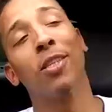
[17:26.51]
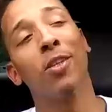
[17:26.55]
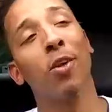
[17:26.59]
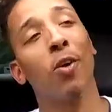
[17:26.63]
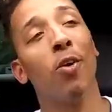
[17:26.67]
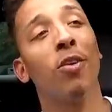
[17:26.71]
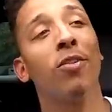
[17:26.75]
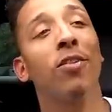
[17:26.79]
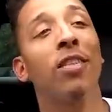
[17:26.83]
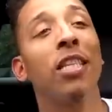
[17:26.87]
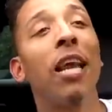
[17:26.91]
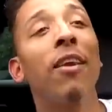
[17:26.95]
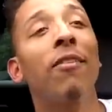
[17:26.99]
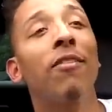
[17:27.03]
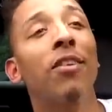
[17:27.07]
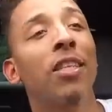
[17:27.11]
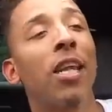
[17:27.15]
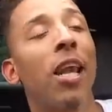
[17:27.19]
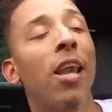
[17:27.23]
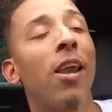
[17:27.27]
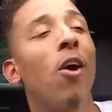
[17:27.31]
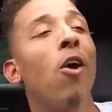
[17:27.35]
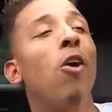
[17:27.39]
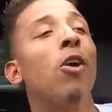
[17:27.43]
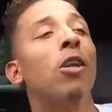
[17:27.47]
So it's safe to
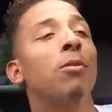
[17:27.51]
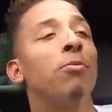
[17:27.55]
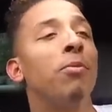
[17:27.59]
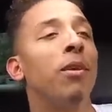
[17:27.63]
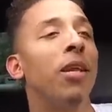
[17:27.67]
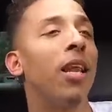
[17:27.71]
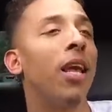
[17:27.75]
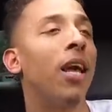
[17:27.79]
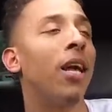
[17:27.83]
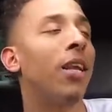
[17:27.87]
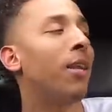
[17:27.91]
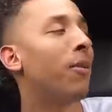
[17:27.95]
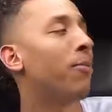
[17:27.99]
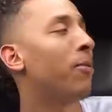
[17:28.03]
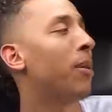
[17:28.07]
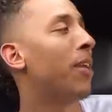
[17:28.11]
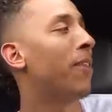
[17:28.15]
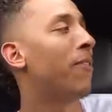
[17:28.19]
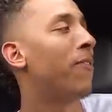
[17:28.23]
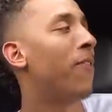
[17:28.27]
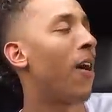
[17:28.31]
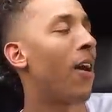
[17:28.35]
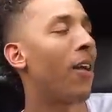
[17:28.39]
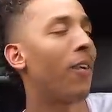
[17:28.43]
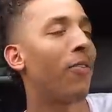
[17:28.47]
say ultimately I ended up
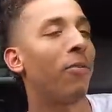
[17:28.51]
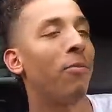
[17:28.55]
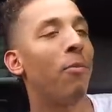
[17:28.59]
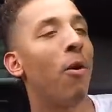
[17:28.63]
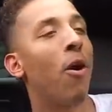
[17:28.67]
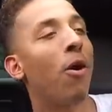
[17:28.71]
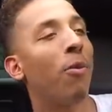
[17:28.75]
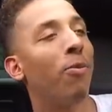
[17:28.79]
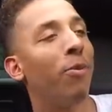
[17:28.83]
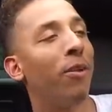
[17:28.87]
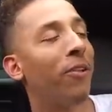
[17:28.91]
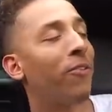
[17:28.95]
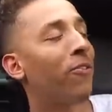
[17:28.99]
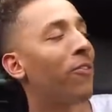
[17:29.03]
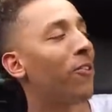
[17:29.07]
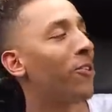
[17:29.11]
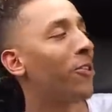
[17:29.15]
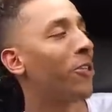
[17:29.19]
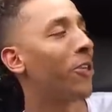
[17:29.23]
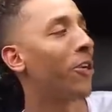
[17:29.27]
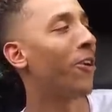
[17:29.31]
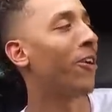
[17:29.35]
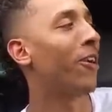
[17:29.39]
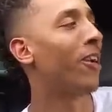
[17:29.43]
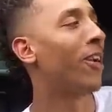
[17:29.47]
getting fired from Arby's for
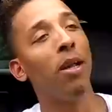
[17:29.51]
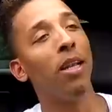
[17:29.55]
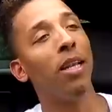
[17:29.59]
sure.